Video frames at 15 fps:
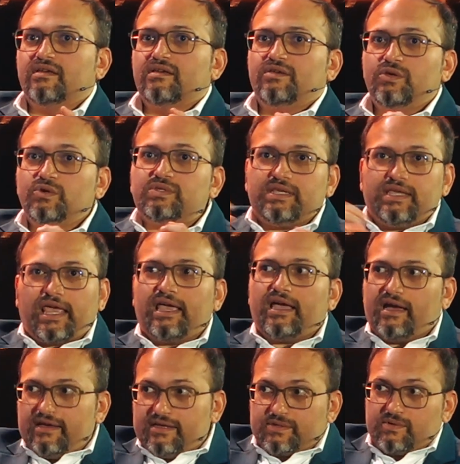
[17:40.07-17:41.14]
Using
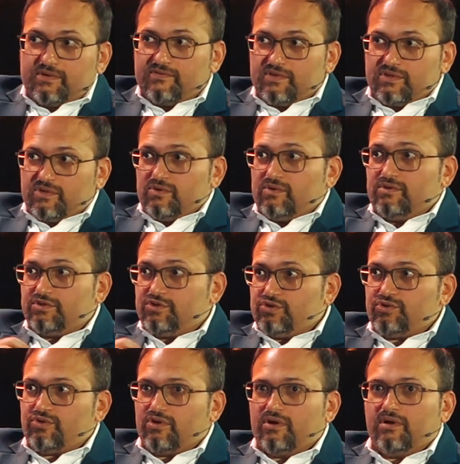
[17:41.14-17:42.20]
AI as one of the tools,
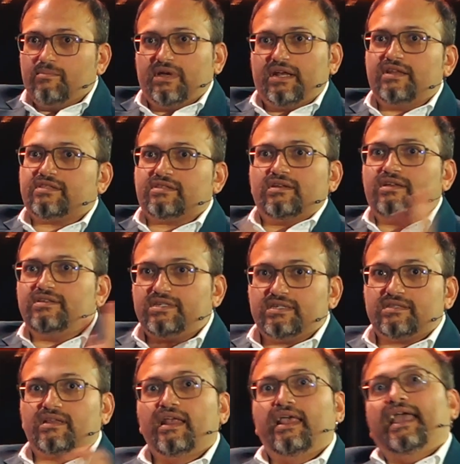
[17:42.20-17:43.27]
sure, but it's not
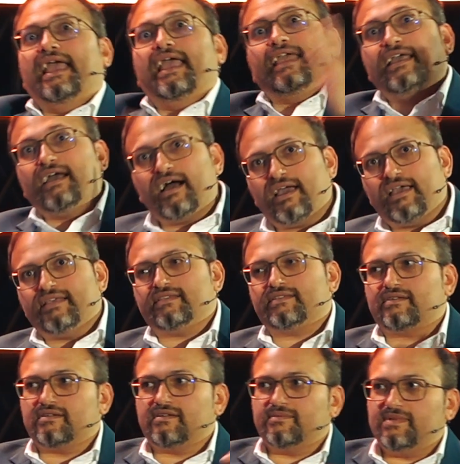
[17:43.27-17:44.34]
just AI is
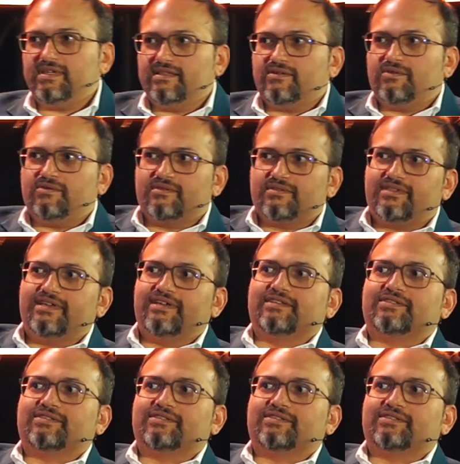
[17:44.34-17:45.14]
going to be the whole thing.